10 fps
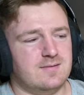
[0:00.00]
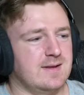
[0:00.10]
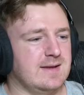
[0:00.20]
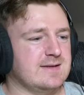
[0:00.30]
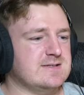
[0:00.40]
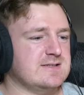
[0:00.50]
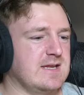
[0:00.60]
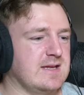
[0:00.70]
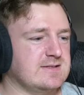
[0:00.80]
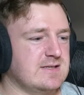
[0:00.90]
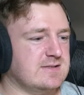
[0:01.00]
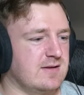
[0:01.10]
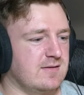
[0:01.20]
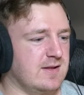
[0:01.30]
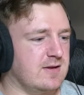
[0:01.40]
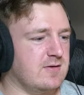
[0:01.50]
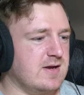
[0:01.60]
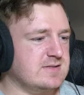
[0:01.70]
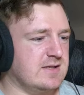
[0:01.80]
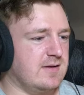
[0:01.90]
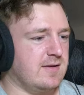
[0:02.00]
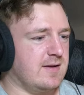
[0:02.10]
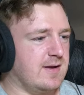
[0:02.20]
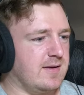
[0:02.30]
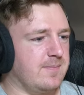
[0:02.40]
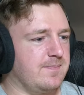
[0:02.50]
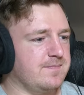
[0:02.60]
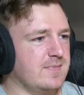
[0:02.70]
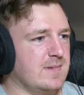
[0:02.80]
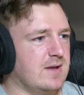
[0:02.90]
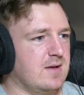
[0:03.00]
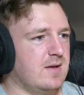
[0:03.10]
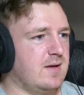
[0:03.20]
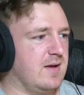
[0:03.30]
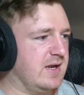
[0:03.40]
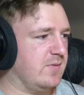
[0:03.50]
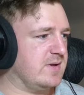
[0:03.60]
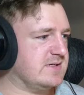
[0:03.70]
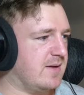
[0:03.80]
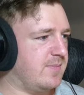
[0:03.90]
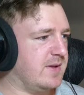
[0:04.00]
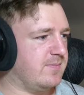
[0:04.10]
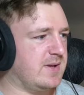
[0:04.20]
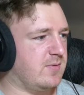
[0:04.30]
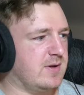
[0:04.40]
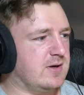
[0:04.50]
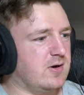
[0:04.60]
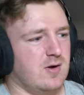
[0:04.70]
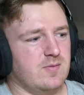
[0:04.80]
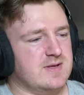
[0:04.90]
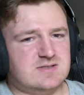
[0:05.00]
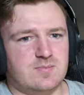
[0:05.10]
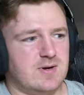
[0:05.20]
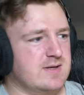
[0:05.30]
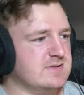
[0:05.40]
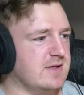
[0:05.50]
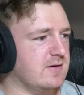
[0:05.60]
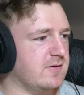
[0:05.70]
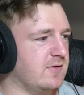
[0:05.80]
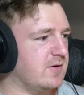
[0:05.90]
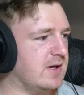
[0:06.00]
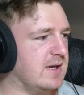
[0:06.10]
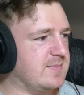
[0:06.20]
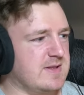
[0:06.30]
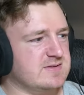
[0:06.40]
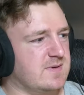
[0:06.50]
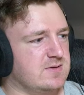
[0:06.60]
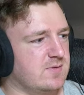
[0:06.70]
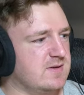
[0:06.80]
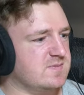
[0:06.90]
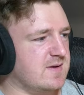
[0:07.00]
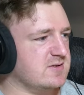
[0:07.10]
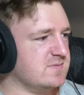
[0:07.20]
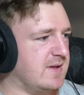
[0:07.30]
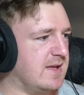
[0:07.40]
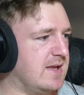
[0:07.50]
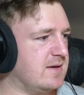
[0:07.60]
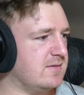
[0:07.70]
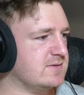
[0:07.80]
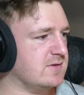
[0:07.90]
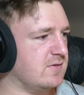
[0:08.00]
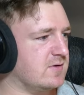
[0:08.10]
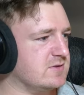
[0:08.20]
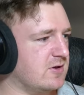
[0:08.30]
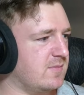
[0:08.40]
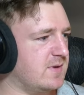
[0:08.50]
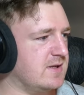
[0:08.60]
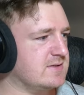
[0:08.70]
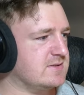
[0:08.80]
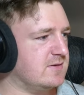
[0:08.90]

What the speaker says: Like it's just inconsistent, like crazy. Anyways, yeah, big win. Not really a surprise there though. I had Panthers by 20, Panthers by 8. So good job, Knights.